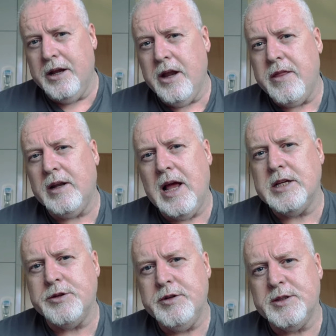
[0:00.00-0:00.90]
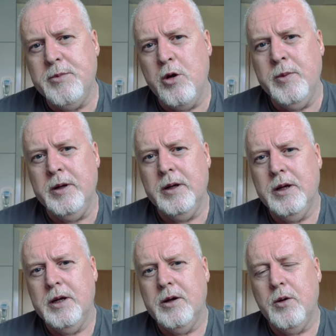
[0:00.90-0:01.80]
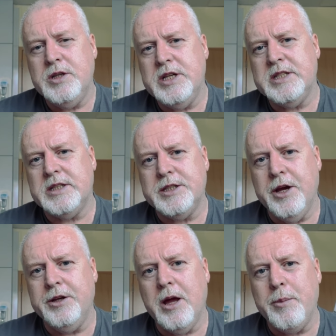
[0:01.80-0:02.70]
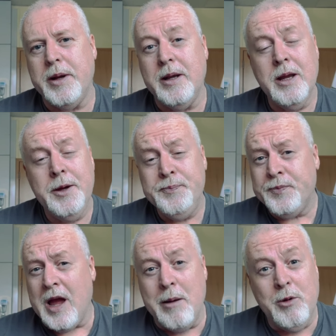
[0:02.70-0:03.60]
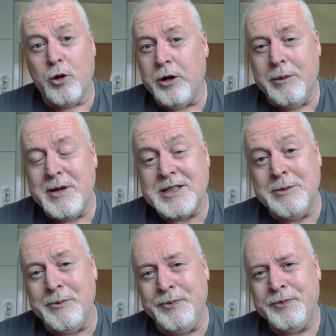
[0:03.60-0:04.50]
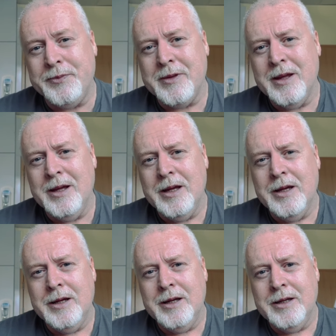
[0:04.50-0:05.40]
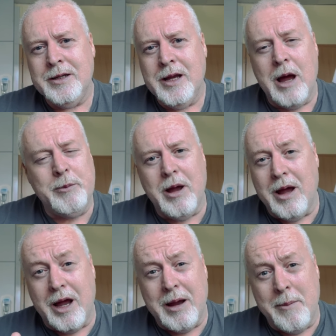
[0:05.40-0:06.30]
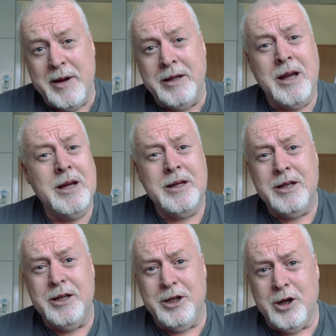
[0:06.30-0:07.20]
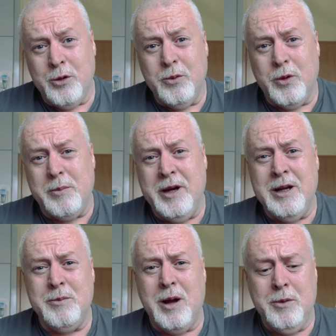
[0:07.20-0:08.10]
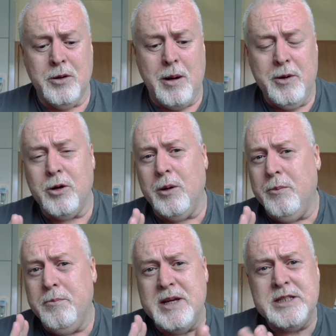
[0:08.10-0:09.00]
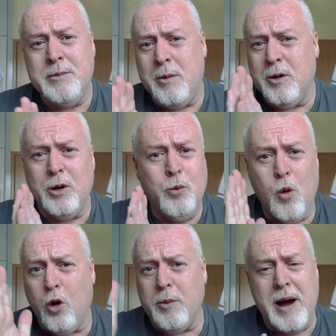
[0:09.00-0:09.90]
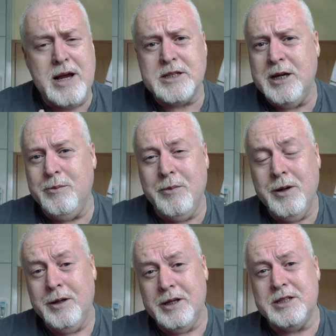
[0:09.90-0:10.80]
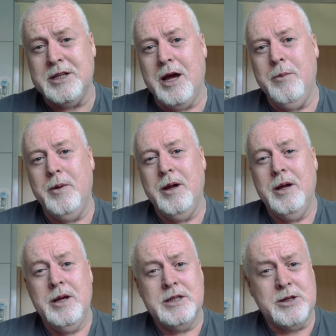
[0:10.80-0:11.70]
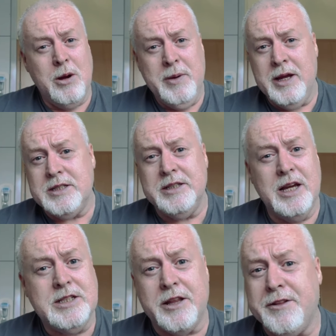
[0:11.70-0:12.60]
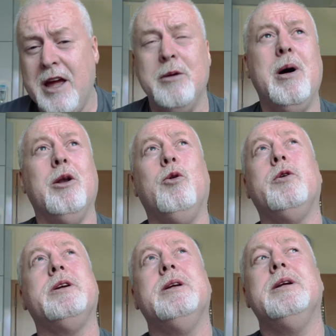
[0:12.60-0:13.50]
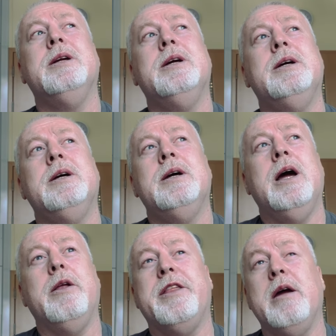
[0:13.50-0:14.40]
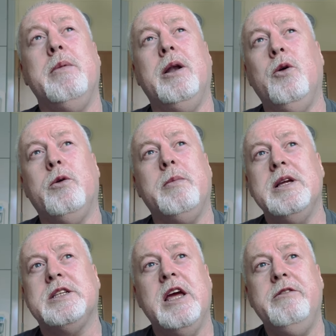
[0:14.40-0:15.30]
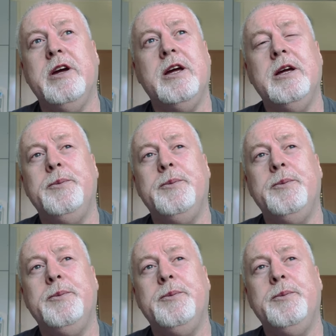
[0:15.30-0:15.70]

another Lazarus moment where Jesus turned up, and I'm not going to miss him. I'm not going to miss him. I'm not going to walk past him this time. So I'm here today to thank my Lord. I thank my Lord, my Savior,